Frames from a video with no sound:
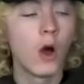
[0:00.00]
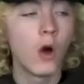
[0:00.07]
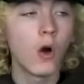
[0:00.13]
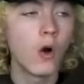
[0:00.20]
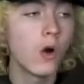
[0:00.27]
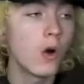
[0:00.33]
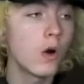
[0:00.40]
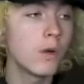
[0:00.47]

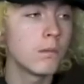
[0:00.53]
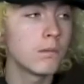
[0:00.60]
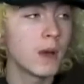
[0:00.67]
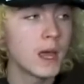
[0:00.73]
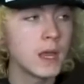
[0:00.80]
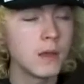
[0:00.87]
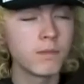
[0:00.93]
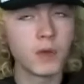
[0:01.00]
Or
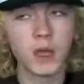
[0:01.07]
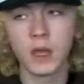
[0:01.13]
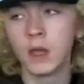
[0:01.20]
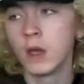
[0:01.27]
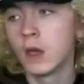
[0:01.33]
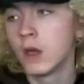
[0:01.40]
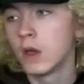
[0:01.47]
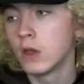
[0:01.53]
maybe
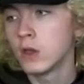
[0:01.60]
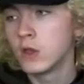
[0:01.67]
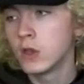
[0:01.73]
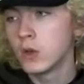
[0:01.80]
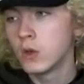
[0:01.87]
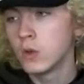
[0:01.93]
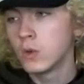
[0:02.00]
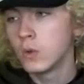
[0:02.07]

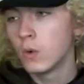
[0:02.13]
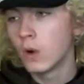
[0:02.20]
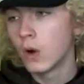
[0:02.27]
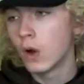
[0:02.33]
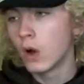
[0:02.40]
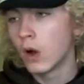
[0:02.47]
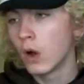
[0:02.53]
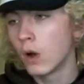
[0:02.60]
you
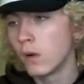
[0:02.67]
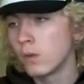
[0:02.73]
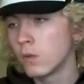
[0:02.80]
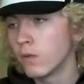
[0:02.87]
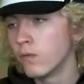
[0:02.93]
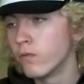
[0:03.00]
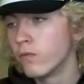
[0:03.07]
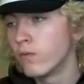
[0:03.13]

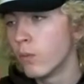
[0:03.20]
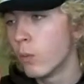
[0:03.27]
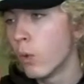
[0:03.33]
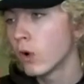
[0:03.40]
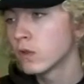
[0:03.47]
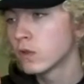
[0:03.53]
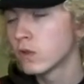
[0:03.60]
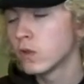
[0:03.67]

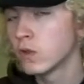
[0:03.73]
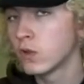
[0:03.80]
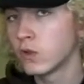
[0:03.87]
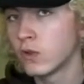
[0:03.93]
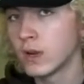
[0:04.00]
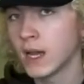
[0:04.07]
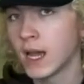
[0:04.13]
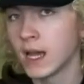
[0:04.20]
want to
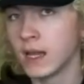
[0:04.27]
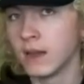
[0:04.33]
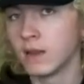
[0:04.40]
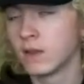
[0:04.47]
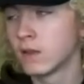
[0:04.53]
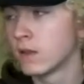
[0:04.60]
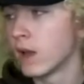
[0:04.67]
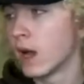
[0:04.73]
create
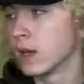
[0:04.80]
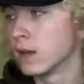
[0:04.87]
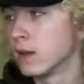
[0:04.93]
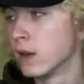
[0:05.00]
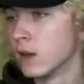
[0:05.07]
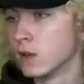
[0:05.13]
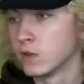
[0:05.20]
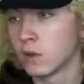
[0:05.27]
like
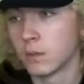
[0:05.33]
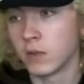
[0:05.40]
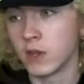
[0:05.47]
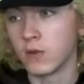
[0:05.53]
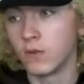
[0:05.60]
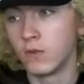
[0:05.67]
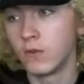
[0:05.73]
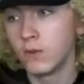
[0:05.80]

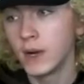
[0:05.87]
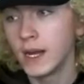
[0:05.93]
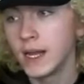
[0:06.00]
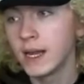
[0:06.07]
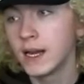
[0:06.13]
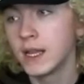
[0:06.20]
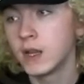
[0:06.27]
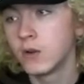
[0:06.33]
something
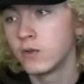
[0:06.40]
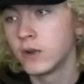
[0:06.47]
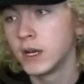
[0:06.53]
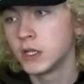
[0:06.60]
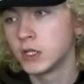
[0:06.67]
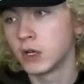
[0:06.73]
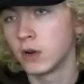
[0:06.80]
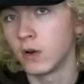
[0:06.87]
really
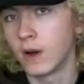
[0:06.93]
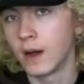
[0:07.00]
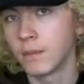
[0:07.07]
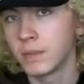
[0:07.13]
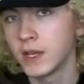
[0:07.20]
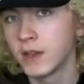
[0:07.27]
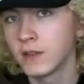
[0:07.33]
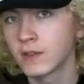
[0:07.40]
original,
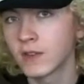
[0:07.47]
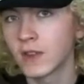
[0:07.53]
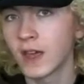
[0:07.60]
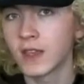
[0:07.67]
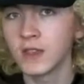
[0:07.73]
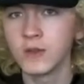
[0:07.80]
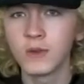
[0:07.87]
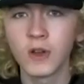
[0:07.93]
and because of
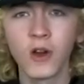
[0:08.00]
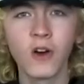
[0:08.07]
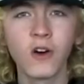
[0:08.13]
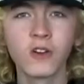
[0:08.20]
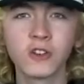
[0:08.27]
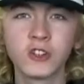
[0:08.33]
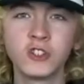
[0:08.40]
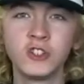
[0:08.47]
that you
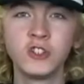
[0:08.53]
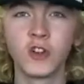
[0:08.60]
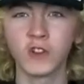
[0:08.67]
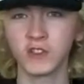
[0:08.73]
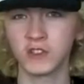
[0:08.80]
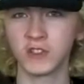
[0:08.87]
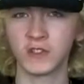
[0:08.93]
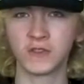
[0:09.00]
can't
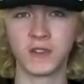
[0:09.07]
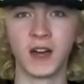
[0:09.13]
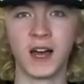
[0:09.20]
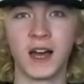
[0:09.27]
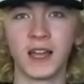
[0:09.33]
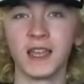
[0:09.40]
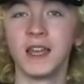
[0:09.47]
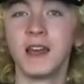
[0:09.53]

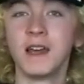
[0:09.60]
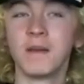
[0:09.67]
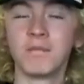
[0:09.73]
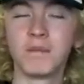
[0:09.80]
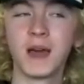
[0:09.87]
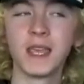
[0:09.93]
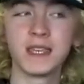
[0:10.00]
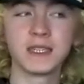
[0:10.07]
justify
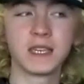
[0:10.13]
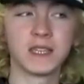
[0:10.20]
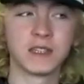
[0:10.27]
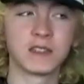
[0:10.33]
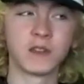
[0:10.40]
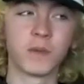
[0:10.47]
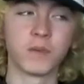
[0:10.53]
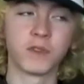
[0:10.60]
making
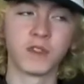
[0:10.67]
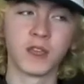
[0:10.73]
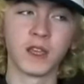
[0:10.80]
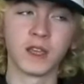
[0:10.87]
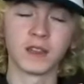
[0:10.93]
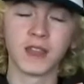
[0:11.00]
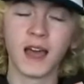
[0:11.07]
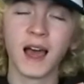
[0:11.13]

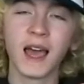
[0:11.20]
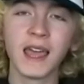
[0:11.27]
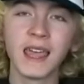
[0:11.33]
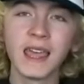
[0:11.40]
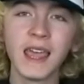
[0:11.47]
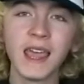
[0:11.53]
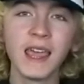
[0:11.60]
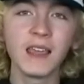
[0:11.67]
something that
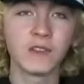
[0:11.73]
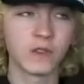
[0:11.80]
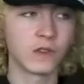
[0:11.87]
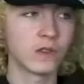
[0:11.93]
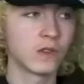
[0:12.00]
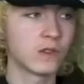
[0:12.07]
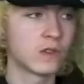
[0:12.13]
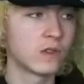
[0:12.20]

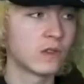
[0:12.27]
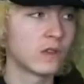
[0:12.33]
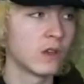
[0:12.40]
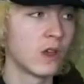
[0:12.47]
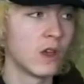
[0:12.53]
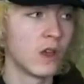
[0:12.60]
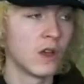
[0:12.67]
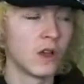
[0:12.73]
isn't
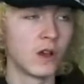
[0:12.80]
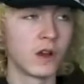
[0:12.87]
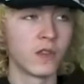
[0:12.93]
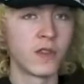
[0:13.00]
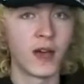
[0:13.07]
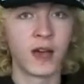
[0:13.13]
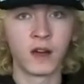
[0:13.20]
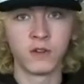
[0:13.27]

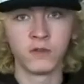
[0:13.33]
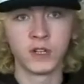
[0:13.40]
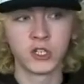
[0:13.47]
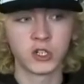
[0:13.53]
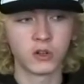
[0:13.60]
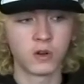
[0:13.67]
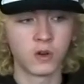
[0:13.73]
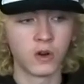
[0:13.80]
that
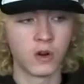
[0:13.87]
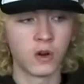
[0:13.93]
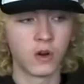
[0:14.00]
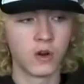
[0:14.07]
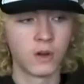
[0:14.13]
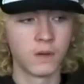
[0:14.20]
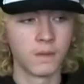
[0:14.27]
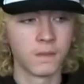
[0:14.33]
original, or